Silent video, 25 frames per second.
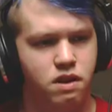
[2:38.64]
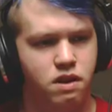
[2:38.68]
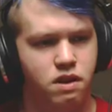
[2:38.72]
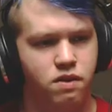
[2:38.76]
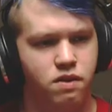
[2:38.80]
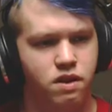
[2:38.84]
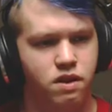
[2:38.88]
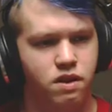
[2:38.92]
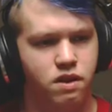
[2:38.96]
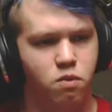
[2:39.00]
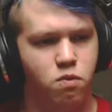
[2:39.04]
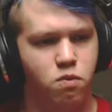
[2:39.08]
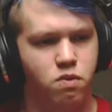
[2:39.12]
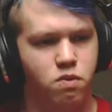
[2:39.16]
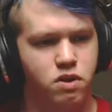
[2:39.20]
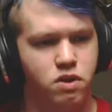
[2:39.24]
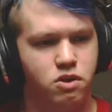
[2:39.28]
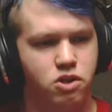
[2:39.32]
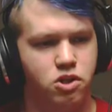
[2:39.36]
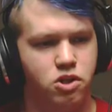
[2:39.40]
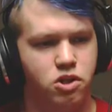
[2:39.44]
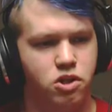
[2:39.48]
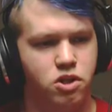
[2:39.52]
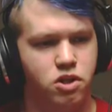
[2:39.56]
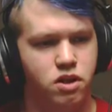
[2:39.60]
not really what
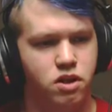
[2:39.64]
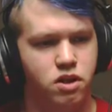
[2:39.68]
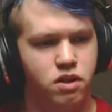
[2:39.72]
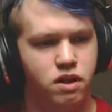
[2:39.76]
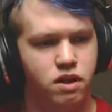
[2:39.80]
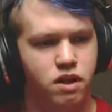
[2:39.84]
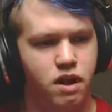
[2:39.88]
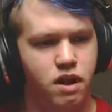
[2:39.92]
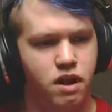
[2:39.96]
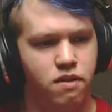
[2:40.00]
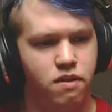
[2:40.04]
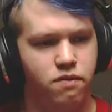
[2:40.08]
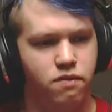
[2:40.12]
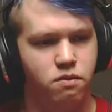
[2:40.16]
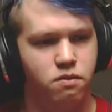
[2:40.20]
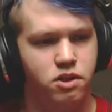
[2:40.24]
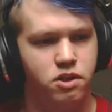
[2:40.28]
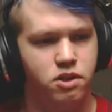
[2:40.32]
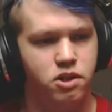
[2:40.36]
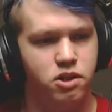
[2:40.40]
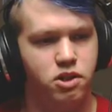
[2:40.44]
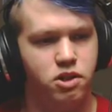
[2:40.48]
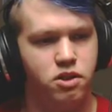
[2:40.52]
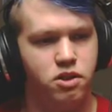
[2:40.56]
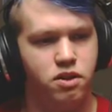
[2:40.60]
you shouldn't have and
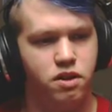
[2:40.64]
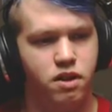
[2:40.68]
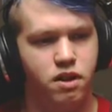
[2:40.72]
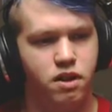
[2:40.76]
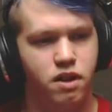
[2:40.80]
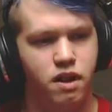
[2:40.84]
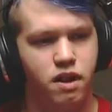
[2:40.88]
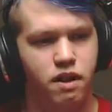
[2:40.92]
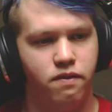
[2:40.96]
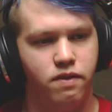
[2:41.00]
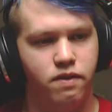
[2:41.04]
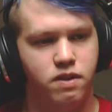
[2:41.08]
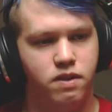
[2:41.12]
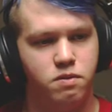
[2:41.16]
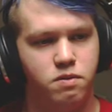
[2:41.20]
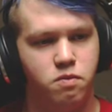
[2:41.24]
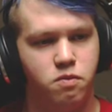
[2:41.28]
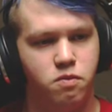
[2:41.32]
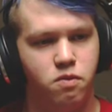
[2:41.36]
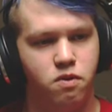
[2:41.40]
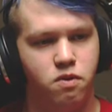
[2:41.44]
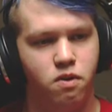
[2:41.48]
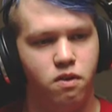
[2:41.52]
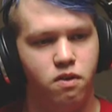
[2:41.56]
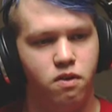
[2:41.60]
what you should have. It's
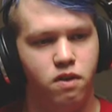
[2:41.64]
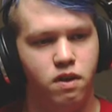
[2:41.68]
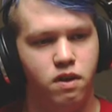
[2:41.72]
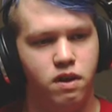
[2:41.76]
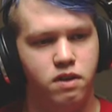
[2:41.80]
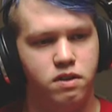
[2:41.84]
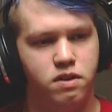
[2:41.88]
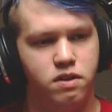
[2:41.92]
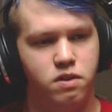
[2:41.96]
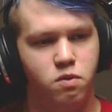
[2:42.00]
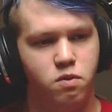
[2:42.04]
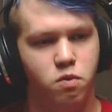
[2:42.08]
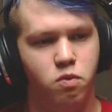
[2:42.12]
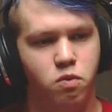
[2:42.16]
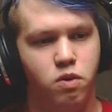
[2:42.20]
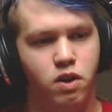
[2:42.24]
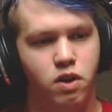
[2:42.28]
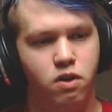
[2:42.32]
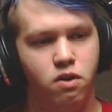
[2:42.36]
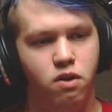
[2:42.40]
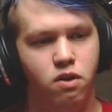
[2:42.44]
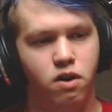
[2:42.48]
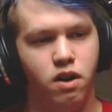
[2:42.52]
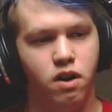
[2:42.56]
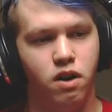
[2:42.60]
more or less what are
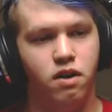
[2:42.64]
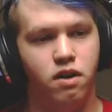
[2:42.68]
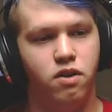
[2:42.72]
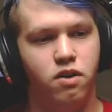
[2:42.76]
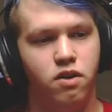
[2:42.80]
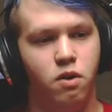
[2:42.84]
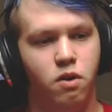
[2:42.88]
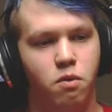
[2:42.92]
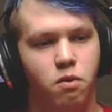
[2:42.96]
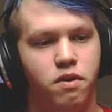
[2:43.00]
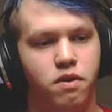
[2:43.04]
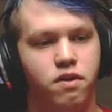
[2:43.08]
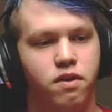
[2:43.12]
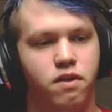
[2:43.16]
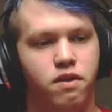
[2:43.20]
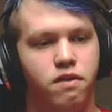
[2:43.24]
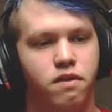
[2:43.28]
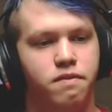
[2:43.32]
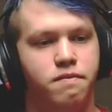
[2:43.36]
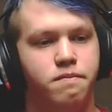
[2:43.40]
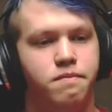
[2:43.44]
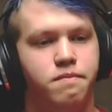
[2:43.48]
you gonna do with it.